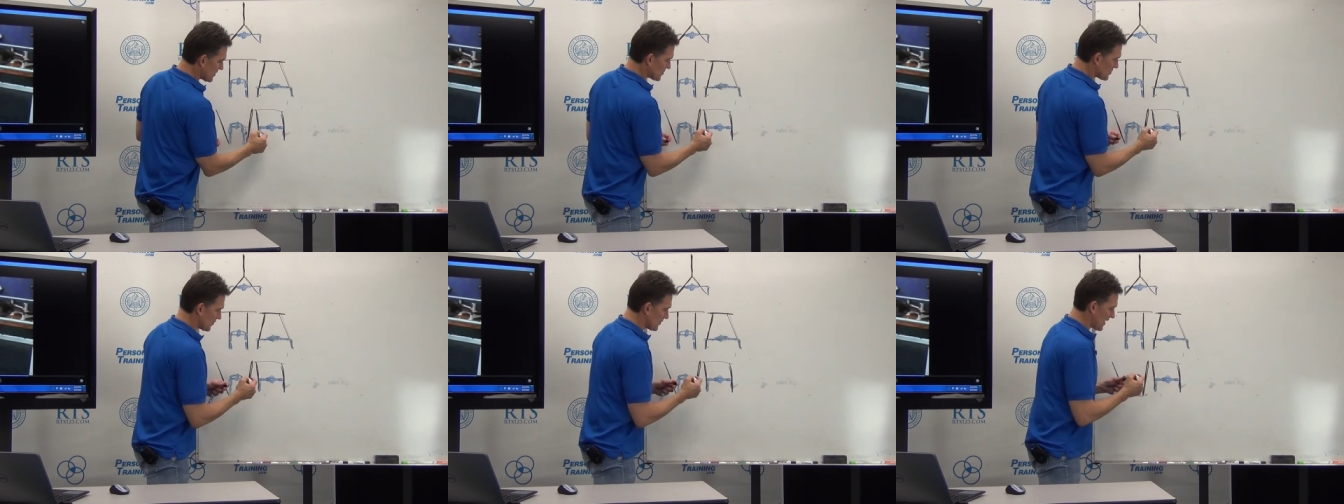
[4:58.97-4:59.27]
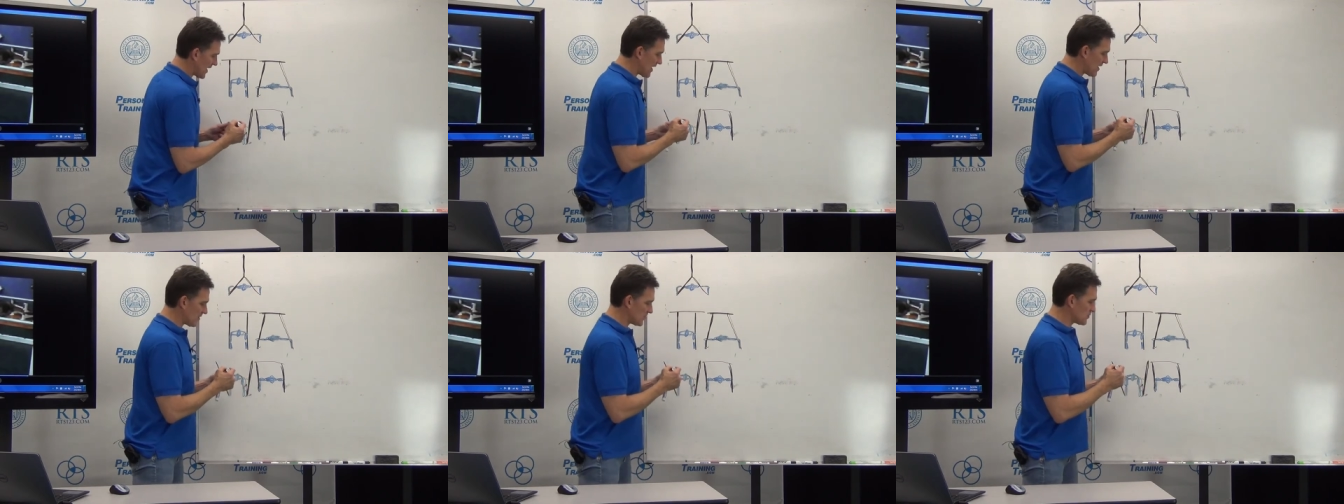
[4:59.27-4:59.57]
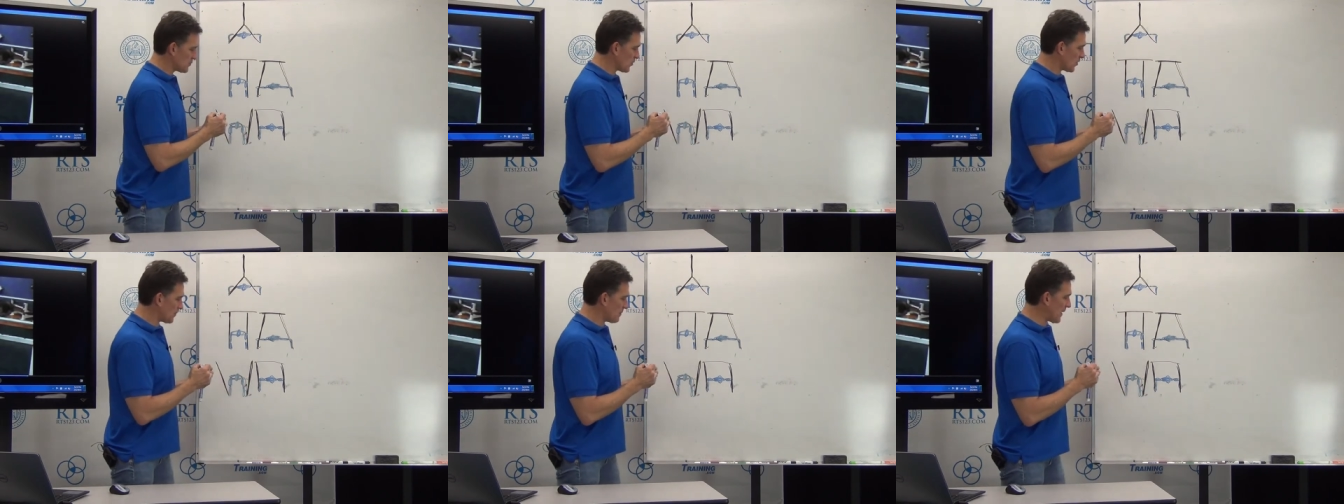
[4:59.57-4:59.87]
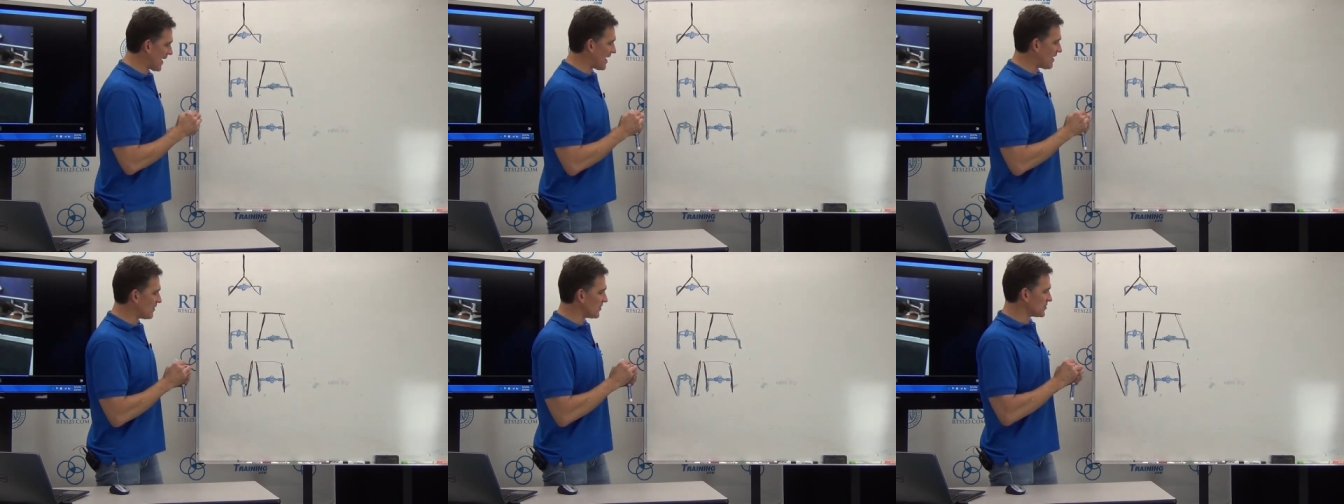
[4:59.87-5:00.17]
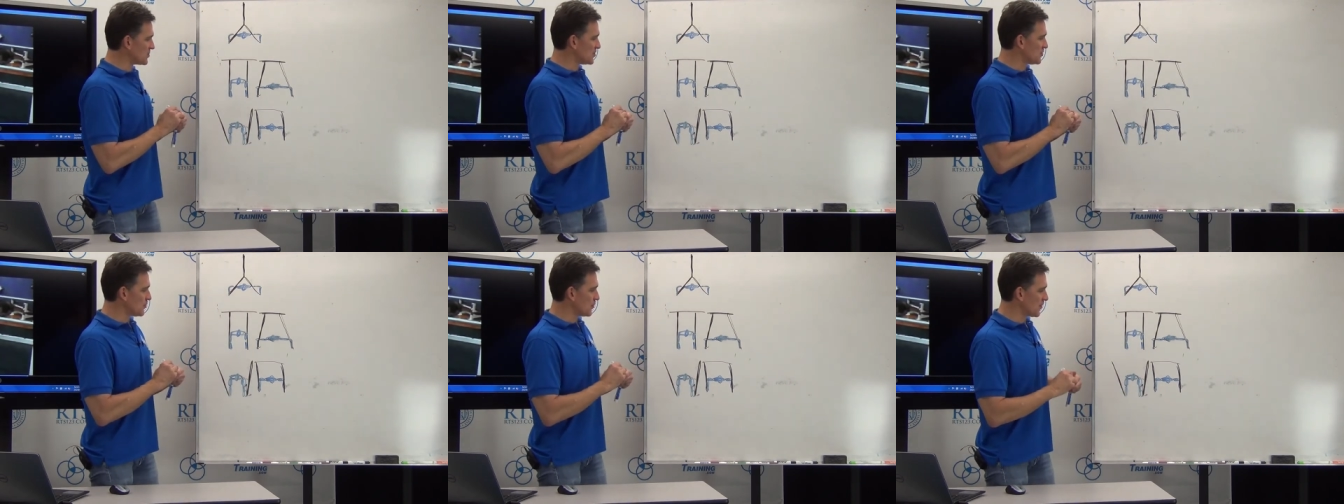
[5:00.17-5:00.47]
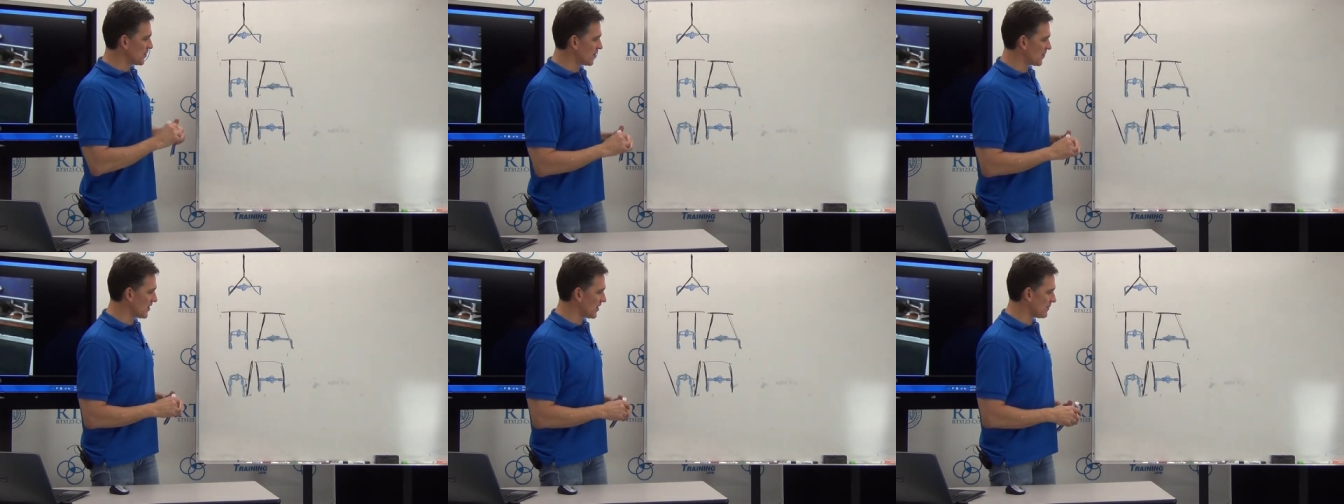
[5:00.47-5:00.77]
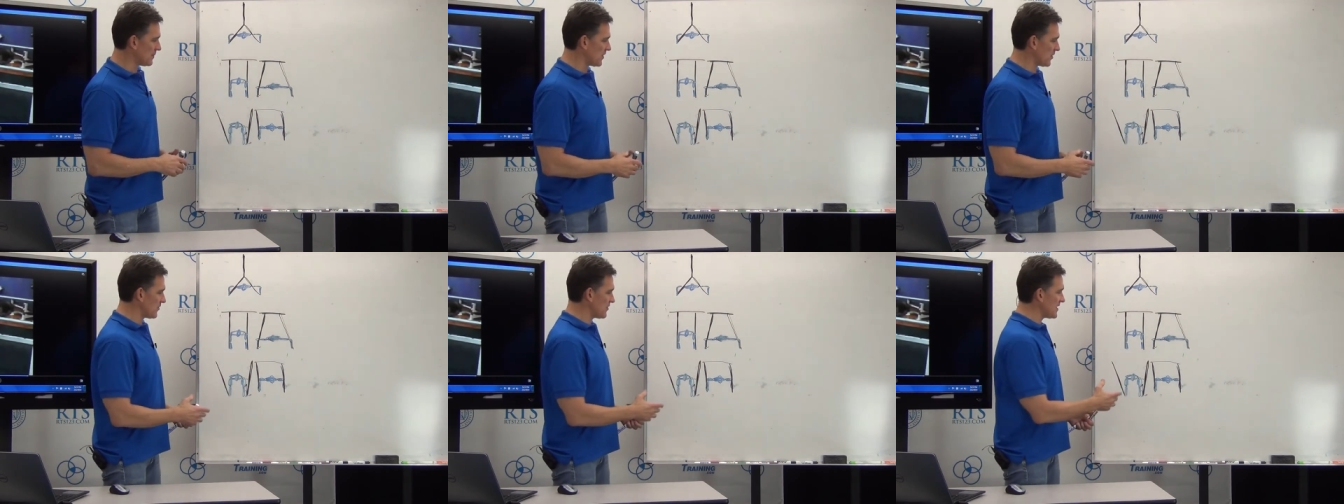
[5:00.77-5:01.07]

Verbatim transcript: so now it's more balanced through your elbow.